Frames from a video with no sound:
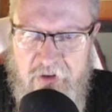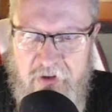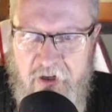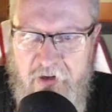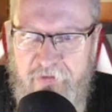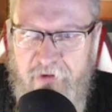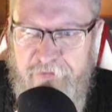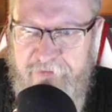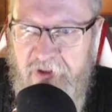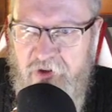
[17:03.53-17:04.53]
a kind of a
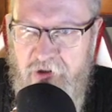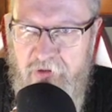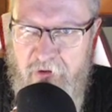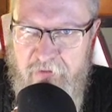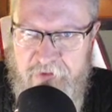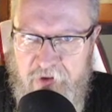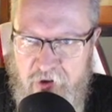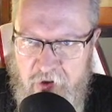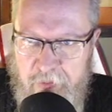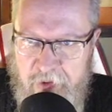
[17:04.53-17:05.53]
feature of the
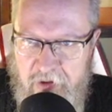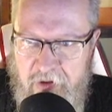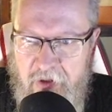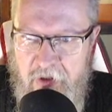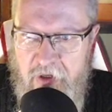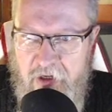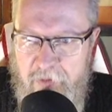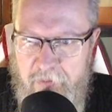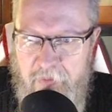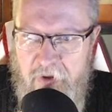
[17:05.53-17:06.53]
human.
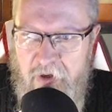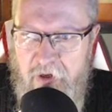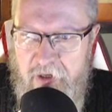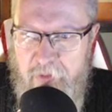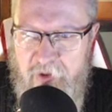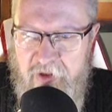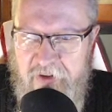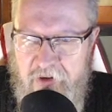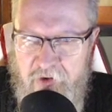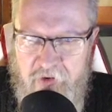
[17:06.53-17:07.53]
And when I say
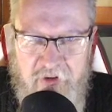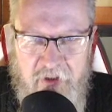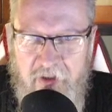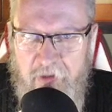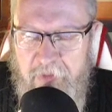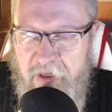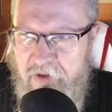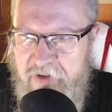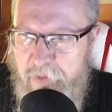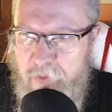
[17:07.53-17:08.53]
construct, I don't mean
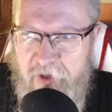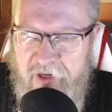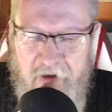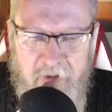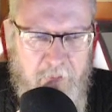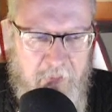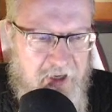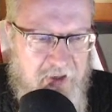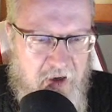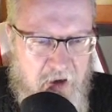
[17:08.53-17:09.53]
someone went out and made
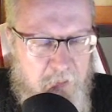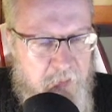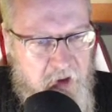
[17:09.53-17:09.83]
it up.